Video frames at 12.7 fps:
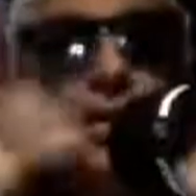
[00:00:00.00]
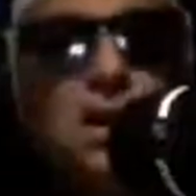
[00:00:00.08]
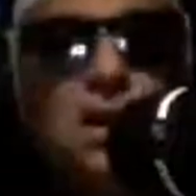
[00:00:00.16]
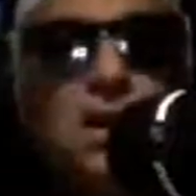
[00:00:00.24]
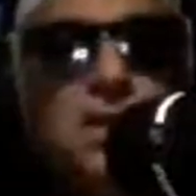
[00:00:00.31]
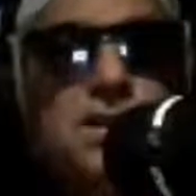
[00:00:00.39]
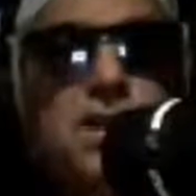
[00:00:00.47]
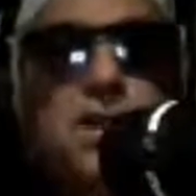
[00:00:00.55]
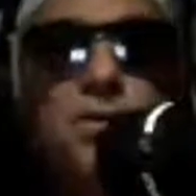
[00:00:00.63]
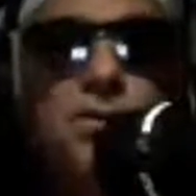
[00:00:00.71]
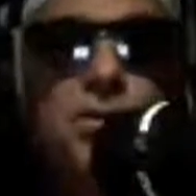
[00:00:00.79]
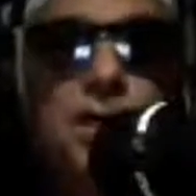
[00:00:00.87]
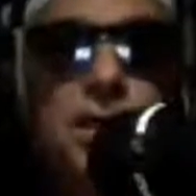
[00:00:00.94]
Like I say,
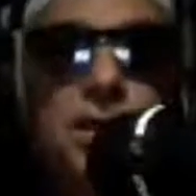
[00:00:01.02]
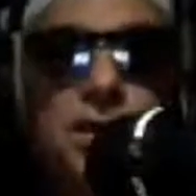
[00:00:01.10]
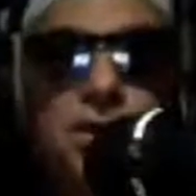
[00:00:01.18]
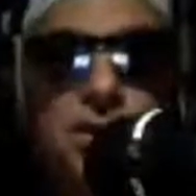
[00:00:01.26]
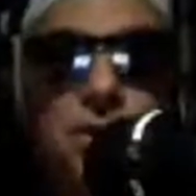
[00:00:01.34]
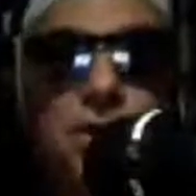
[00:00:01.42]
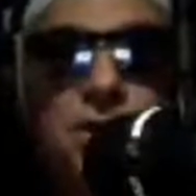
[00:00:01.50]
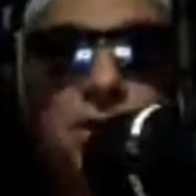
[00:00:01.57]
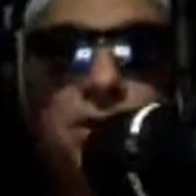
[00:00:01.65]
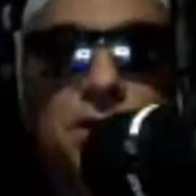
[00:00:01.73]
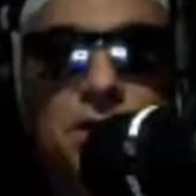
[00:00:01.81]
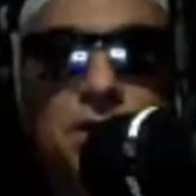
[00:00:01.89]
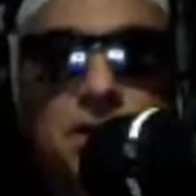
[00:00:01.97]
everybody loves to watch
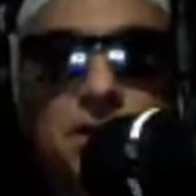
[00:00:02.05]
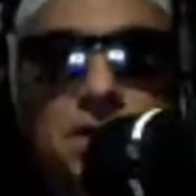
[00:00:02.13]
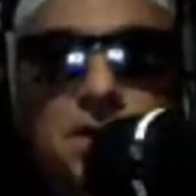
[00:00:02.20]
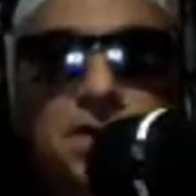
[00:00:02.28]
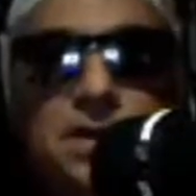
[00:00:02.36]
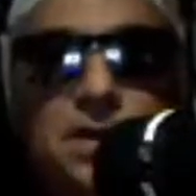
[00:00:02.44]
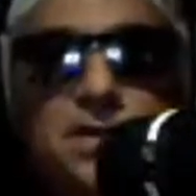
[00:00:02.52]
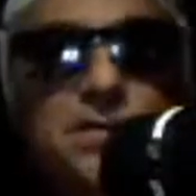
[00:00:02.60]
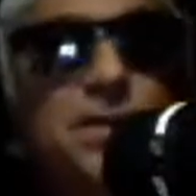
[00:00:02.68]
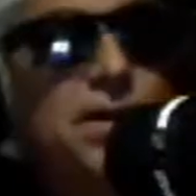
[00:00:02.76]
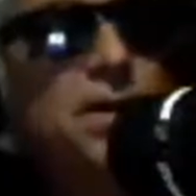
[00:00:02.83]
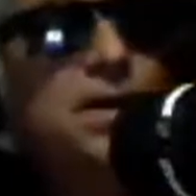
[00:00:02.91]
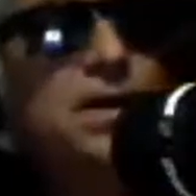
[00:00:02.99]
unboxing stuff.
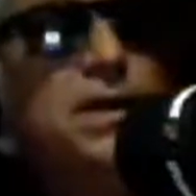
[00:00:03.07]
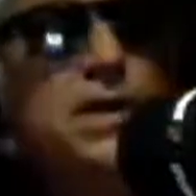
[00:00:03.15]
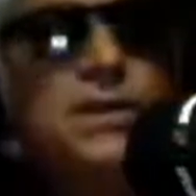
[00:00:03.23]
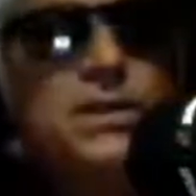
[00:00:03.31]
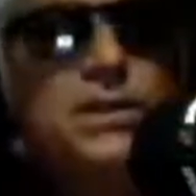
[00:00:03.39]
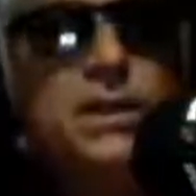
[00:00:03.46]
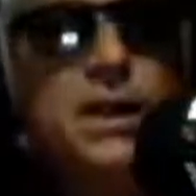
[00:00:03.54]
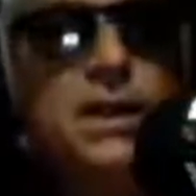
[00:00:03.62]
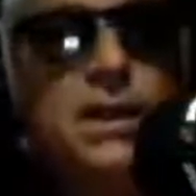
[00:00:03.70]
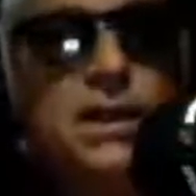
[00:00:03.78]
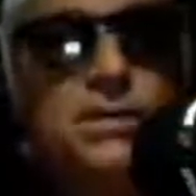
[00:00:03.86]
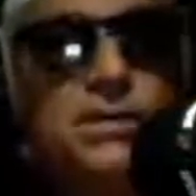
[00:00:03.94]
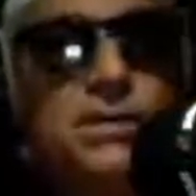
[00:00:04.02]
It just kind of
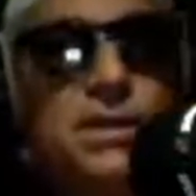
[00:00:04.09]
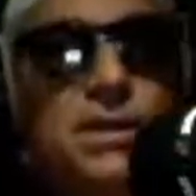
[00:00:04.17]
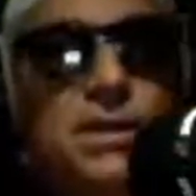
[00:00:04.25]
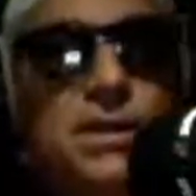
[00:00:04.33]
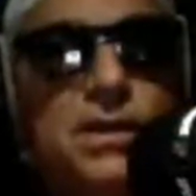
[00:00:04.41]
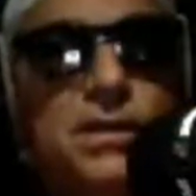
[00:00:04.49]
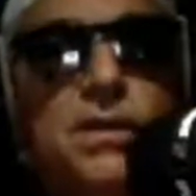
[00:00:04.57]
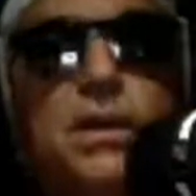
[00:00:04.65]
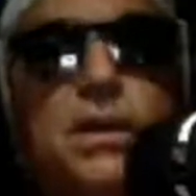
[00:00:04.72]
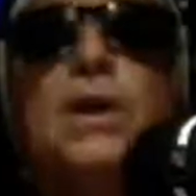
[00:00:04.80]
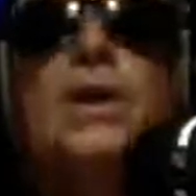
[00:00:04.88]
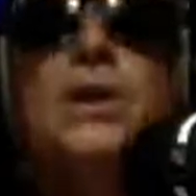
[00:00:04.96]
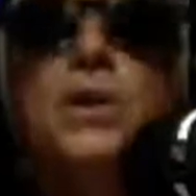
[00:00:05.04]
gives uh,
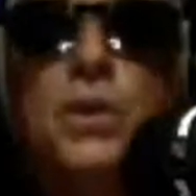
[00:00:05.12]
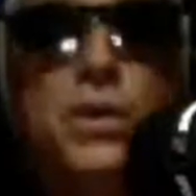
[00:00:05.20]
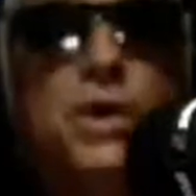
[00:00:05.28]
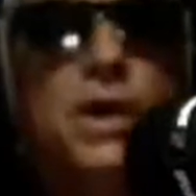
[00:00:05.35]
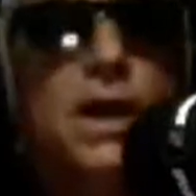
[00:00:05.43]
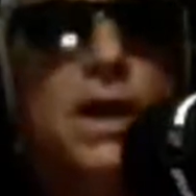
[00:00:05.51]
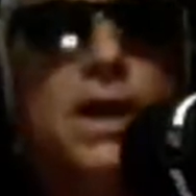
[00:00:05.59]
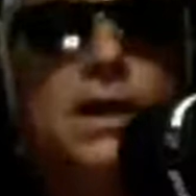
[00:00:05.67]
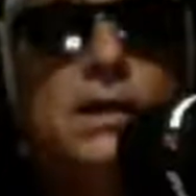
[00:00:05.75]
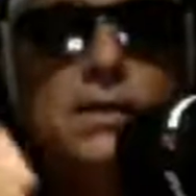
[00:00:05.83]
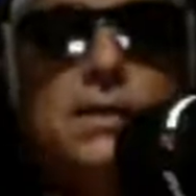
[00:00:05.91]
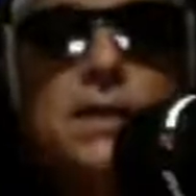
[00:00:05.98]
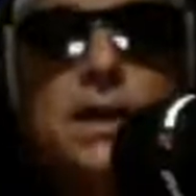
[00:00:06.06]
you
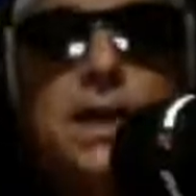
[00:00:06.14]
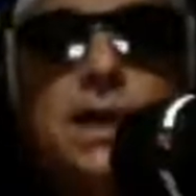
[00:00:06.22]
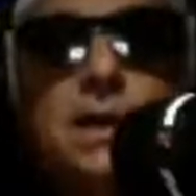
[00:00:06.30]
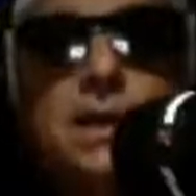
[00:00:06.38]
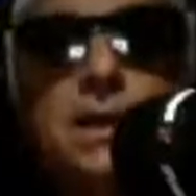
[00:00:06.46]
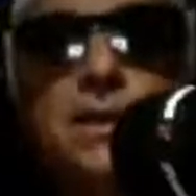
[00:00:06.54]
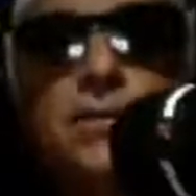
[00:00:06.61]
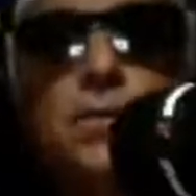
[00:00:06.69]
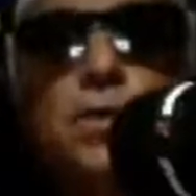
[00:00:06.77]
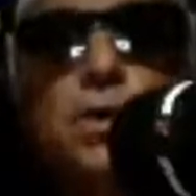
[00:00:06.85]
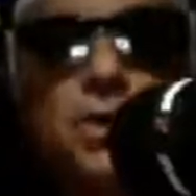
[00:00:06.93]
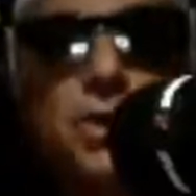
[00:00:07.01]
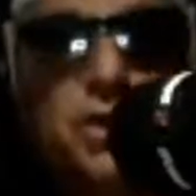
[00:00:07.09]
guys the idea of
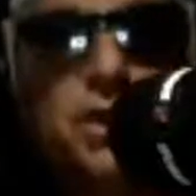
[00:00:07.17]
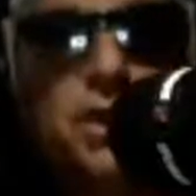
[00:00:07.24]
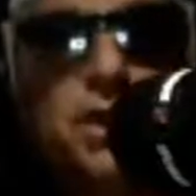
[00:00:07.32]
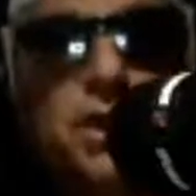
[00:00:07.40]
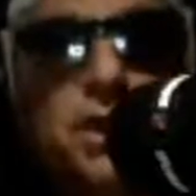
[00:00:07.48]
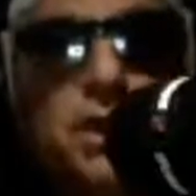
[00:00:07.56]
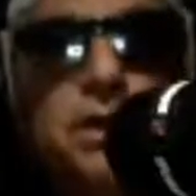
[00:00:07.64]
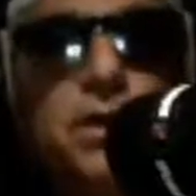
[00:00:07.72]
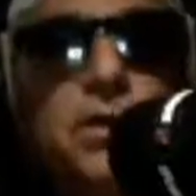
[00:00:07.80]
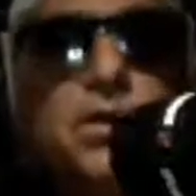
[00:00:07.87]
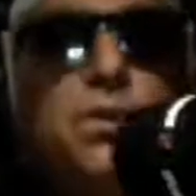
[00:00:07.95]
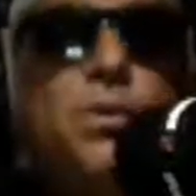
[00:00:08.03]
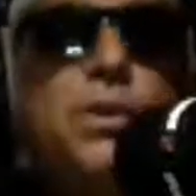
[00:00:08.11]
what you're going to get
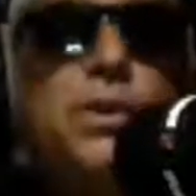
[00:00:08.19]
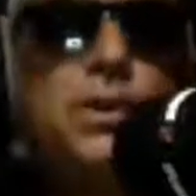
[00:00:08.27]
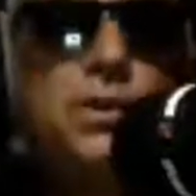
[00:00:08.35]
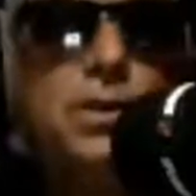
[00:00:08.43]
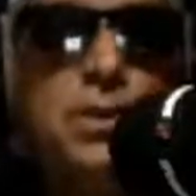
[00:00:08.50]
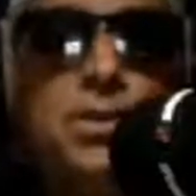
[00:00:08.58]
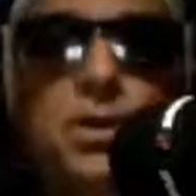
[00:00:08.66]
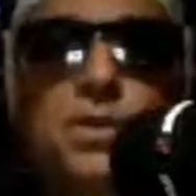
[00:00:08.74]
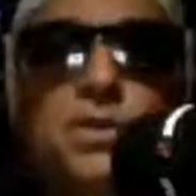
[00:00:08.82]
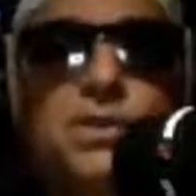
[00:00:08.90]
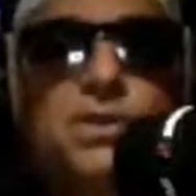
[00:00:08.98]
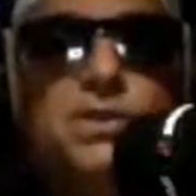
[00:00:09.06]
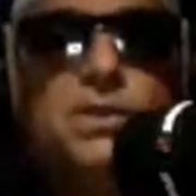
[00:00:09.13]
when you do
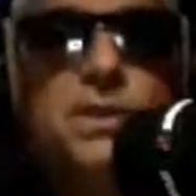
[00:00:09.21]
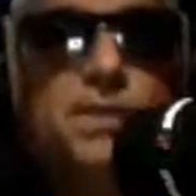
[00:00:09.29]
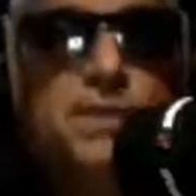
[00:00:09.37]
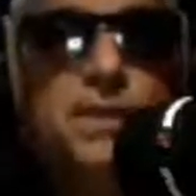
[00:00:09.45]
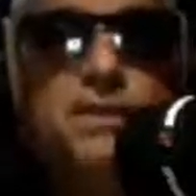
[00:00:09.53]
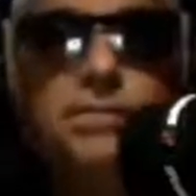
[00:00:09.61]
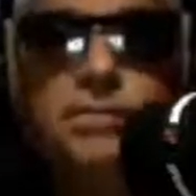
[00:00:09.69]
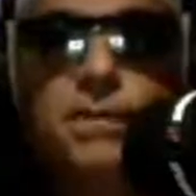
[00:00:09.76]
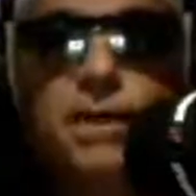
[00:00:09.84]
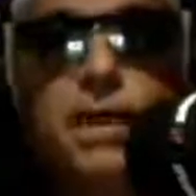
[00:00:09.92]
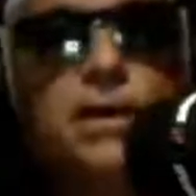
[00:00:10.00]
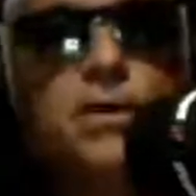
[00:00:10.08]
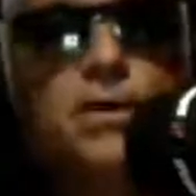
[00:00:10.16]
purchase something.
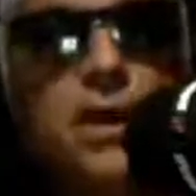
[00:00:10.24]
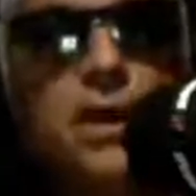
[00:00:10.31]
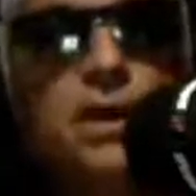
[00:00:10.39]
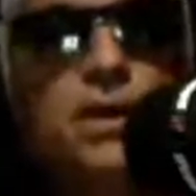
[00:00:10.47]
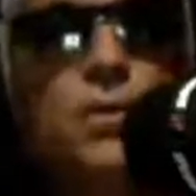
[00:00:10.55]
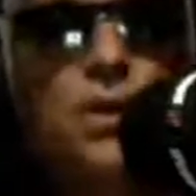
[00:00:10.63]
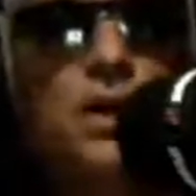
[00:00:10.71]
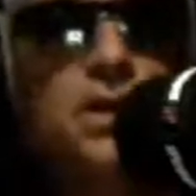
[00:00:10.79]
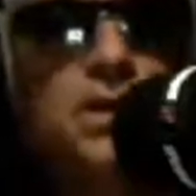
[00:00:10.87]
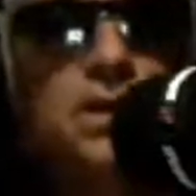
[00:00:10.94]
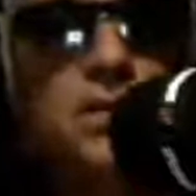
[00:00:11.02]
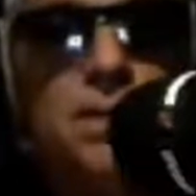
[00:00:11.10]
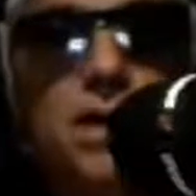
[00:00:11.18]
I know I like to watch
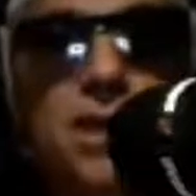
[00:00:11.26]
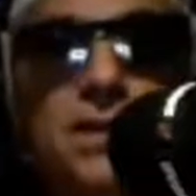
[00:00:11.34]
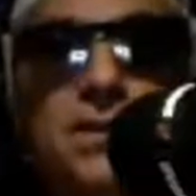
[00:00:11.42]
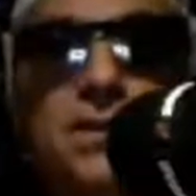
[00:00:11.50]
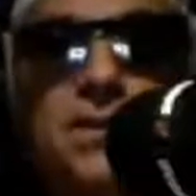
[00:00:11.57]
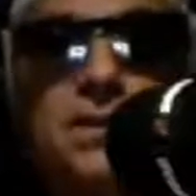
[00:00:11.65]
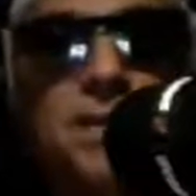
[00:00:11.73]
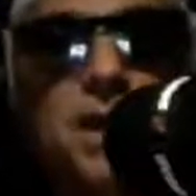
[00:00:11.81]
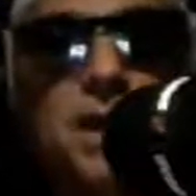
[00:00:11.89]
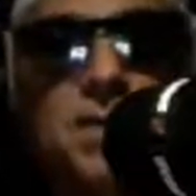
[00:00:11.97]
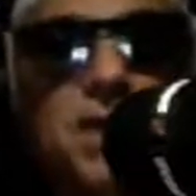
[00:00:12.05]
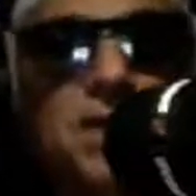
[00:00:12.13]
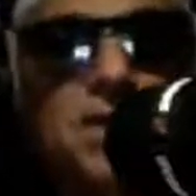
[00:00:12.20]
unboxings,
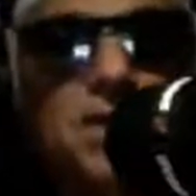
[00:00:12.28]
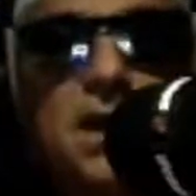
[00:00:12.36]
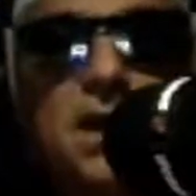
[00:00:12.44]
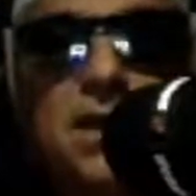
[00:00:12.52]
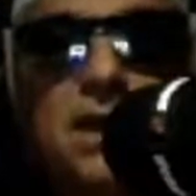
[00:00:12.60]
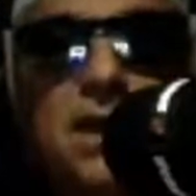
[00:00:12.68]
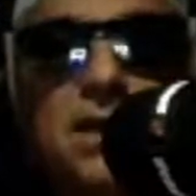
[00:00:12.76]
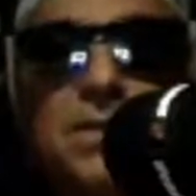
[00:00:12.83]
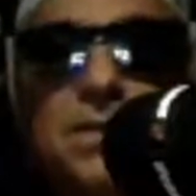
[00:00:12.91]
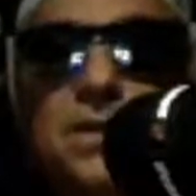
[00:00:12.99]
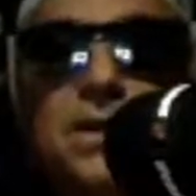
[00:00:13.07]
man, because a lot of times